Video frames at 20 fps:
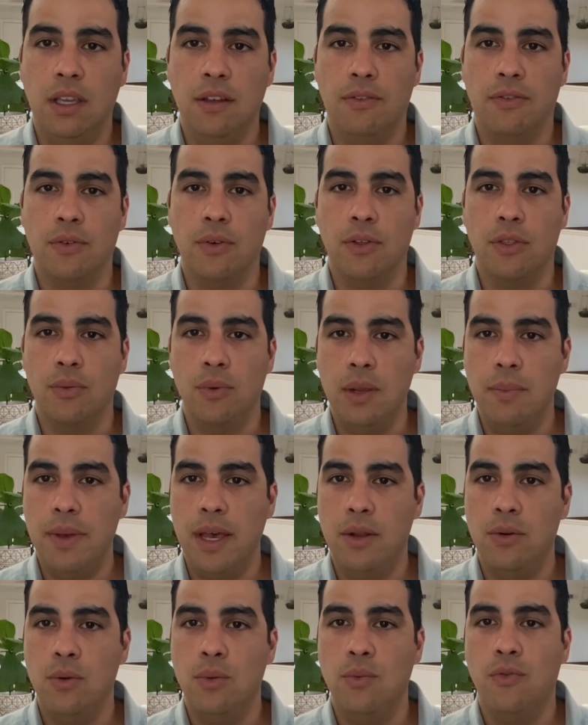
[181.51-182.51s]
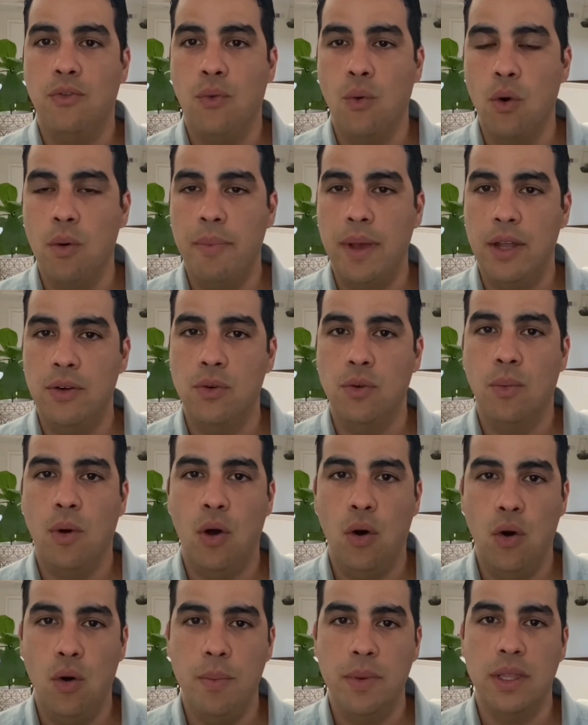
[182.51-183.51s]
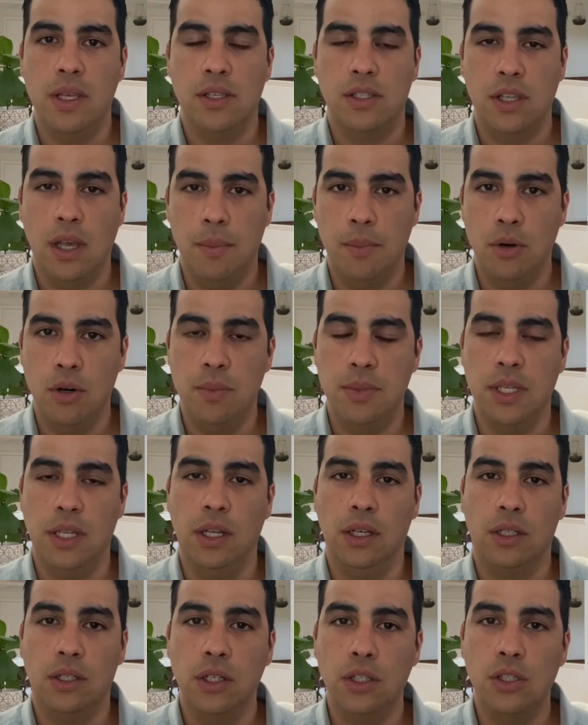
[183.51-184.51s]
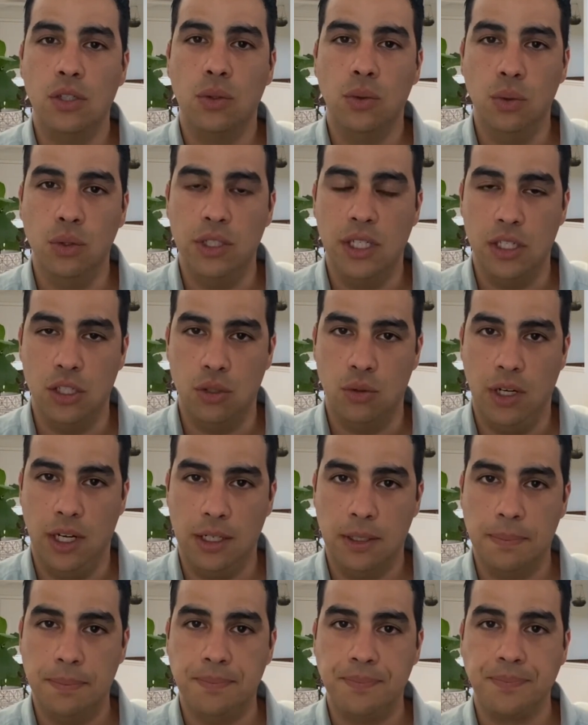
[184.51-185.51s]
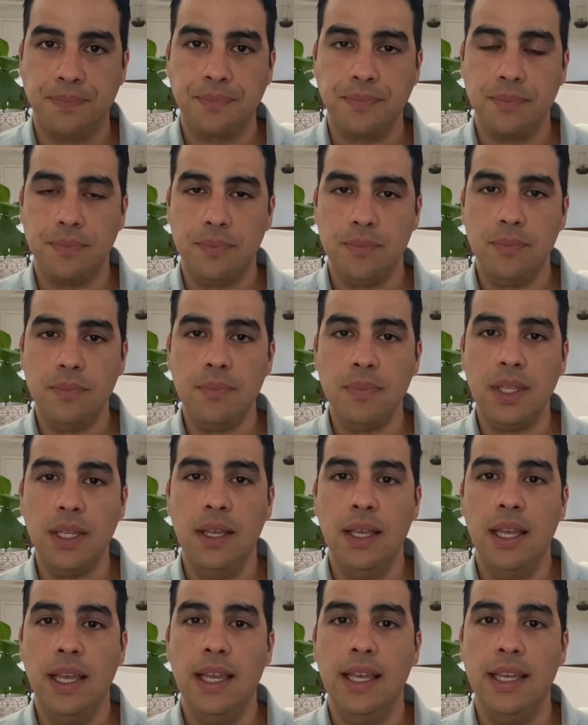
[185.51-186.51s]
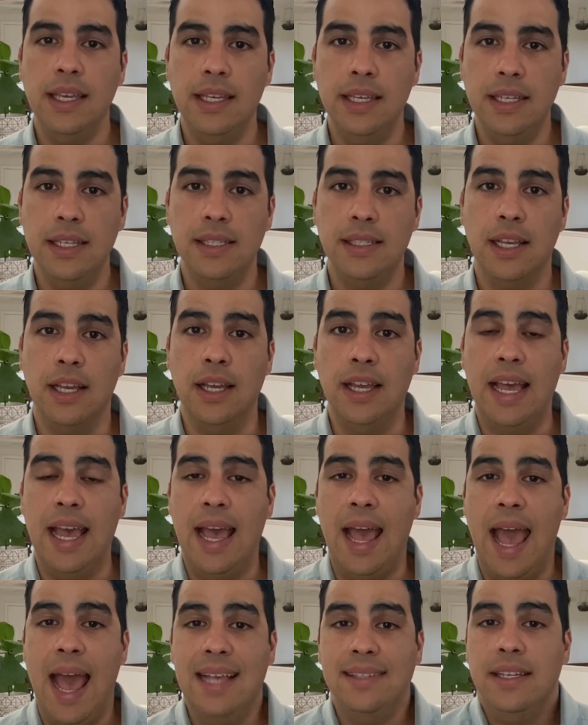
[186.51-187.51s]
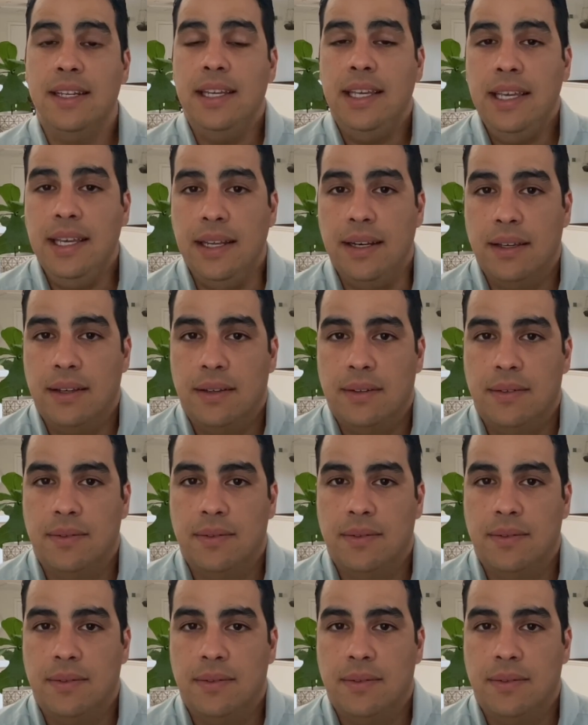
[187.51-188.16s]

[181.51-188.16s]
for a three bedroom, four bedroom home in the suburbs in a good school district is has a need.